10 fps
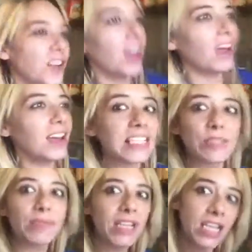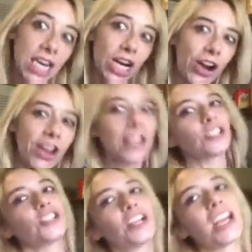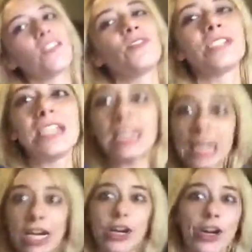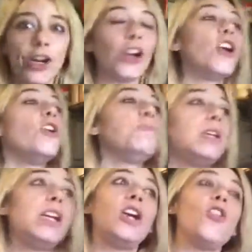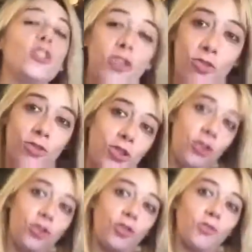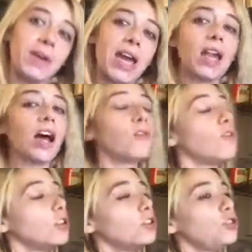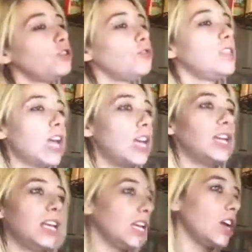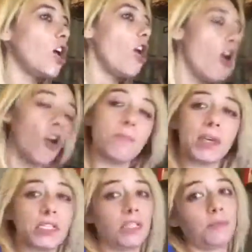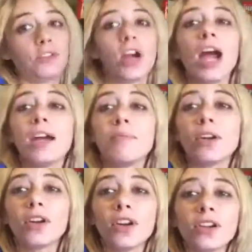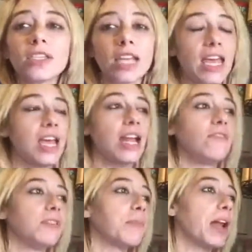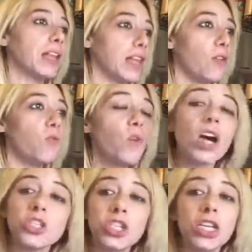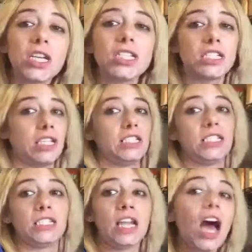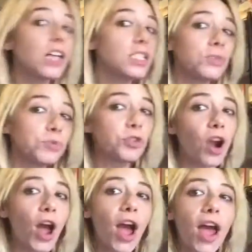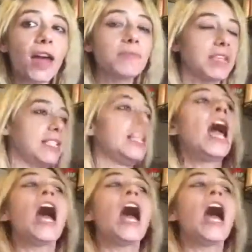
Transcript: Okay, it's been a year. Yesterday was a year being on YouTube, and I want to thank all my subscribers and everybody that watches and not subscribed, and